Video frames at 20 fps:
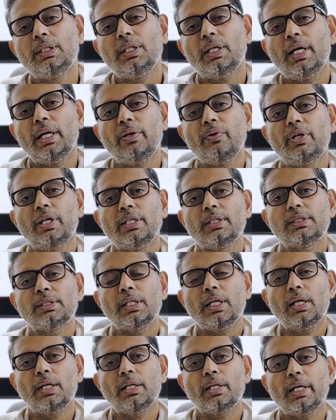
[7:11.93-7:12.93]
And you can
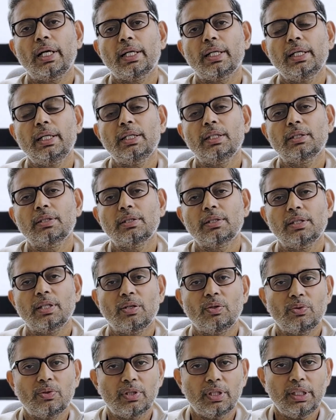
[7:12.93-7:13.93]
start tracking the
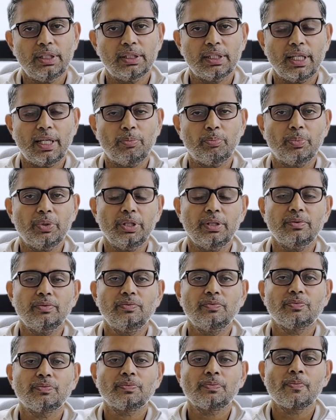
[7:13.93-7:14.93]
outreach campaign.
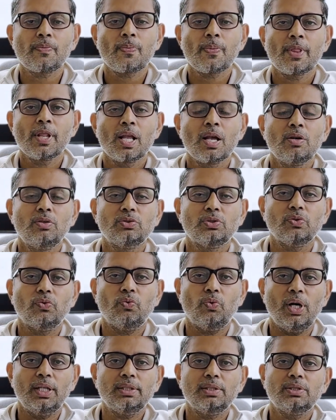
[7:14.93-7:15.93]
So
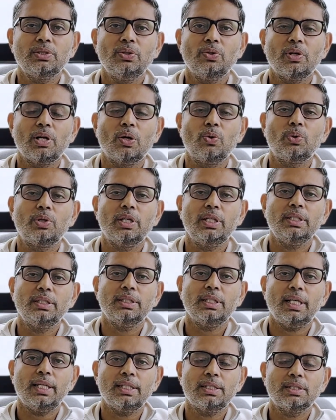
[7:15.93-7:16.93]
once your outreach
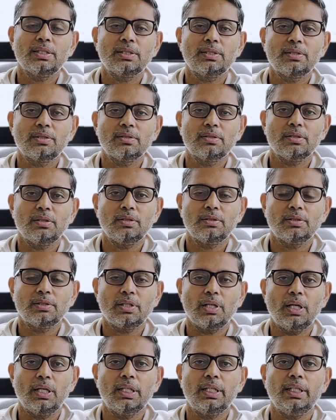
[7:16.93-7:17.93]
has
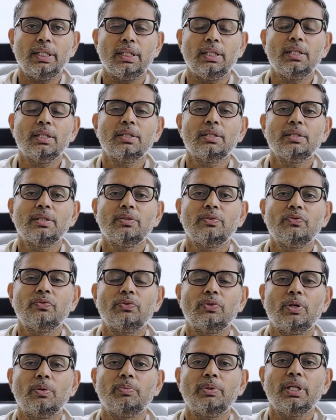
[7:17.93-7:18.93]
started,
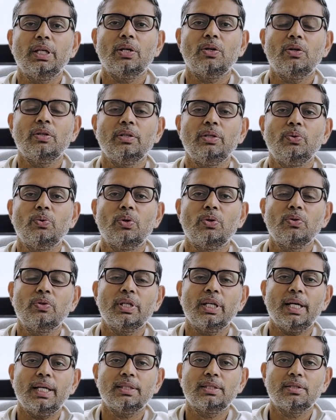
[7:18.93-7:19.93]
from there on you want to
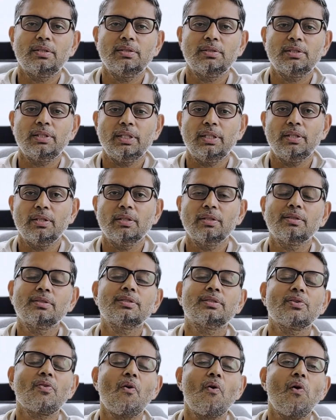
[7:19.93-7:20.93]
catch the
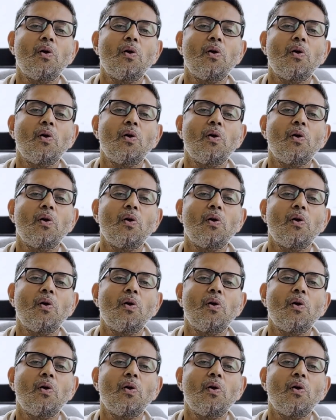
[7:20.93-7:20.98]
signals.